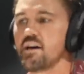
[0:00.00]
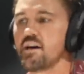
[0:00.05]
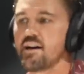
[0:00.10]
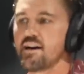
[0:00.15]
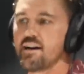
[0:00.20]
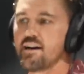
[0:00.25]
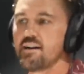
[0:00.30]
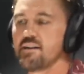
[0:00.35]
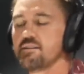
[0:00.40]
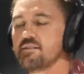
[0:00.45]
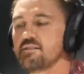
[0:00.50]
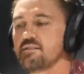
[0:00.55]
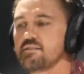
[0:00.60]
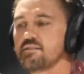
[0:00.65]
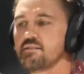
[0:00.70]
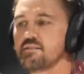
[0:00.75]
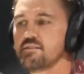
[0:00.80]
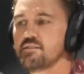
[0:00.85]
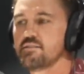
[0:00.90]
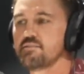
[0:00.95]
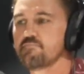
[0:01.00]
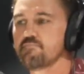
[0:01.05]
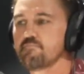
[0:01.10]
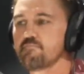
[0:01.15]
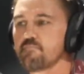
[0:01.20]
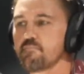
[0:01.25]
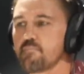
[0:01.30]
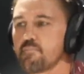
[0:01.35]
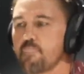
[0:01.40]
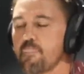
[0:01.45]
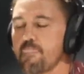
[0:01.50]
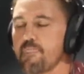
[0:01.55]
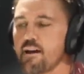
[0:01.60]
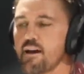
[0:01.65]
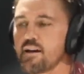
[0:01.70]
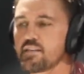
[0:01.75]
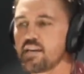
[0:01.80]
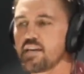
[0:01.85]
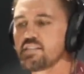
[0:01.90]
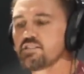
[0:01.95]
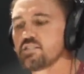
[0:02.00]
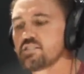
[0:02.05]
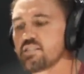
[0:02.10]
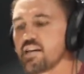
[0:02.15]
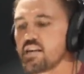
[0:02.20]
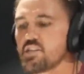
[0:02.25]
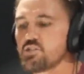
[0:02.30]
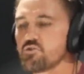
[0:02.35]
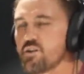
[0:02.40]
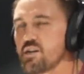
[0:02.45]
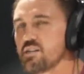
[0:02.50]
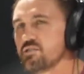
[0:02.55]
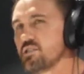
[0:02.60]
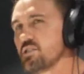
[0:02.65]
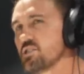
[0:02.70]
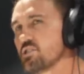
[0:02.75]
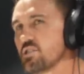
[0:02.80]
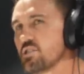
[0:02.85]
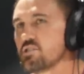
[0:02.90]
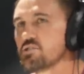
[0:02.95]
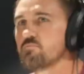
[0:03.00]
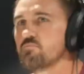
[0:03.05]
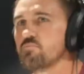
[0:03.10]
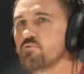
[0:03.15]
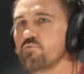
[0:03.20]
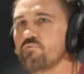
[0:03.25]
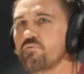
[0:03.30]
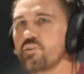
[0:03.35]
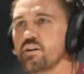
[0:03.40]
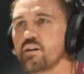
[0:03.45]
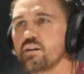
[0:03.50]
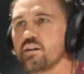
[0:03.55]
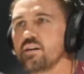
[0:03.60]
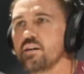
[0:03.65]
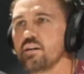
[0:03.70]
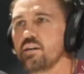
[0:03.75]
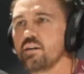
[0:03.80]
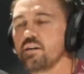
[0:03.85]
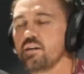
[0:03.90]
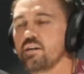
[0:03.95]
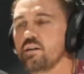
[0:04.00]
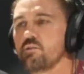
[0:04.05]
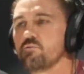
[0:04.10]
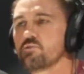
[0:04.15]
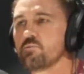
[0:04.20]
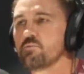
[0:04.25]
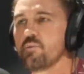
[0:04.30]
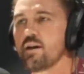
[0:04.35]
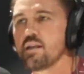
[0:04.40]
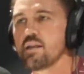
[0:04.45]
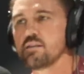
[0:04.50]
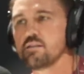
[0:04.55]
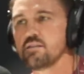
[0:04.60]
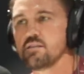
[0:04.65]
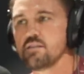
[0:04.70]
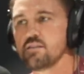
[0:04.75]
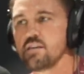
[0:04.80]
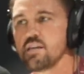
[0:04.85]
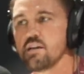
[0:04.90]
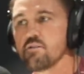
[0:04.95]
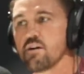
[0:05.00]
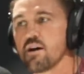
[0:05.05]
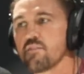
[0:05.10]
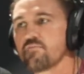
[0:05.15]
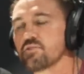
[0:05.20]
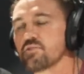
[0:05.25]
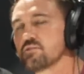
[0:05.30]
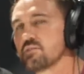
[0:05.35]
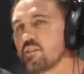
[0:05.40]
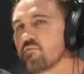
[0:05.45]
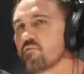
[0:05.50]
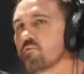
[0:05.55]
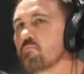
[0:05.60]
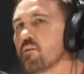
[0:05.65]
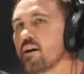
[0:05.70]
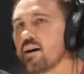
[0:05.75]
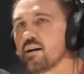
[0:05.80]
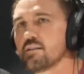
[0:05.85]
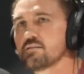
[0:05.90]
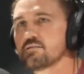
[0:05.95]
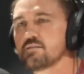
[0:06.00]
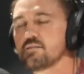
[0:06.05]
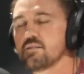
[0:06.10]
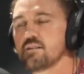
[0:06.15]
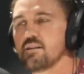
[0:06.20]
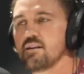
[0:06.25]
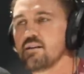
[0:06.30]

Uh, I guess I started transitioning to move there. It was about a year after Steve had passed.